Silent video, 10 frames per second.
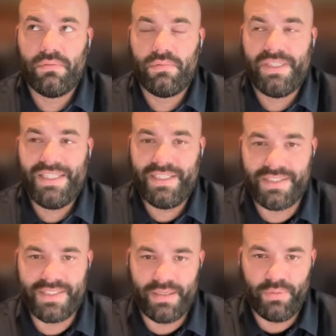
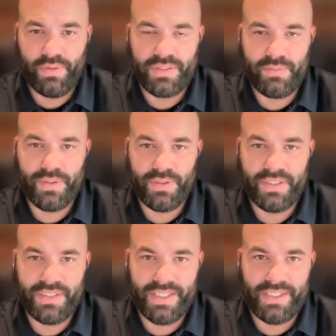need someone to build
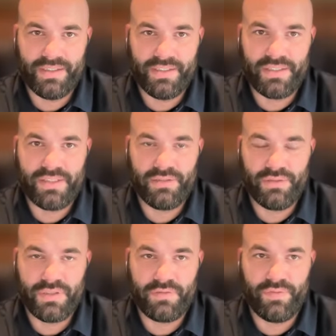an analytics
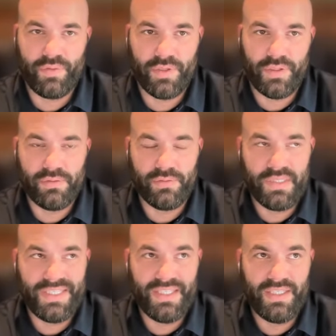solution for you,
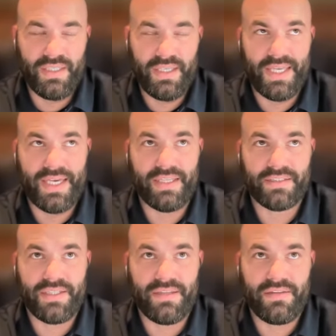
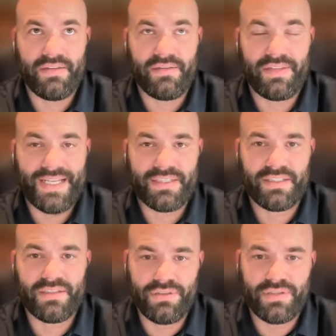and that
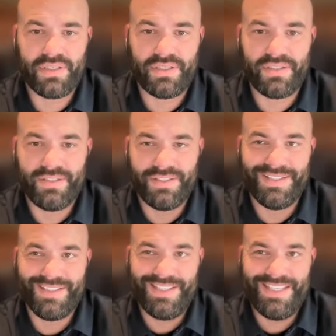solution
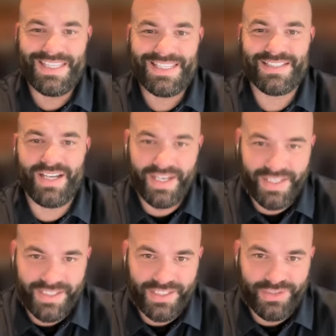is not
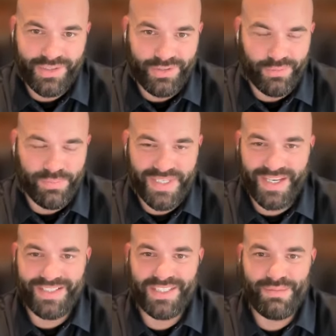an internal
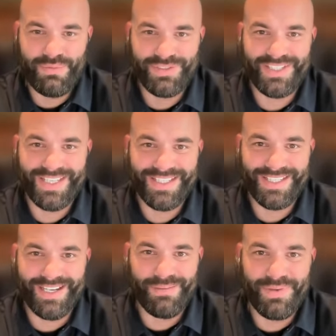BI team you're
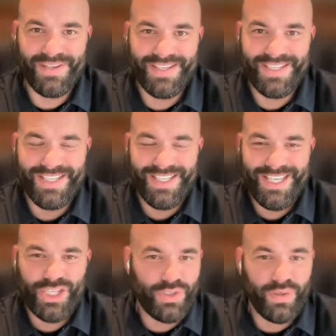standing up,
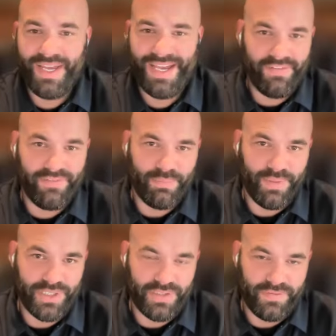and you don't have the
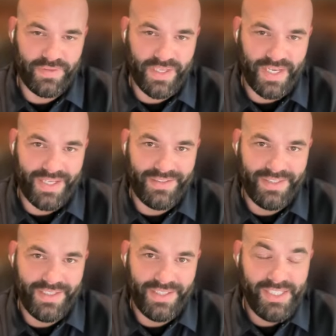budget for that,
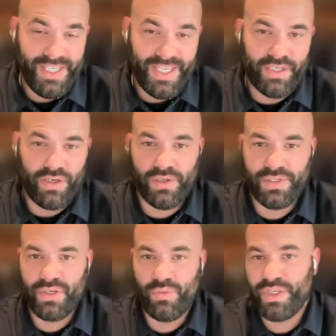and
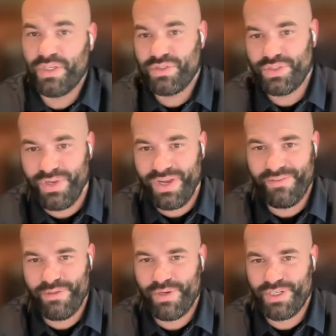also when you do
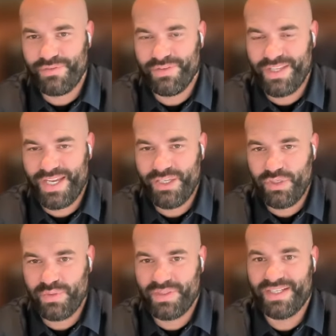have the budget for that,
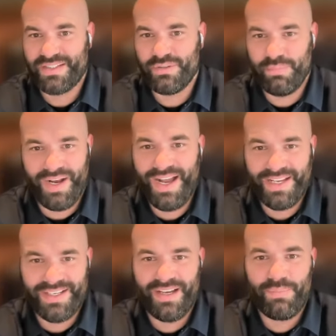you would like to
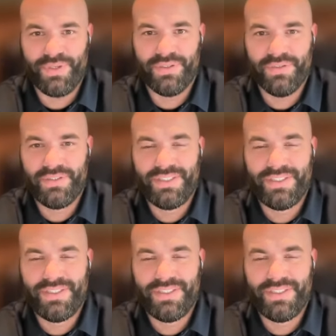buy, not build,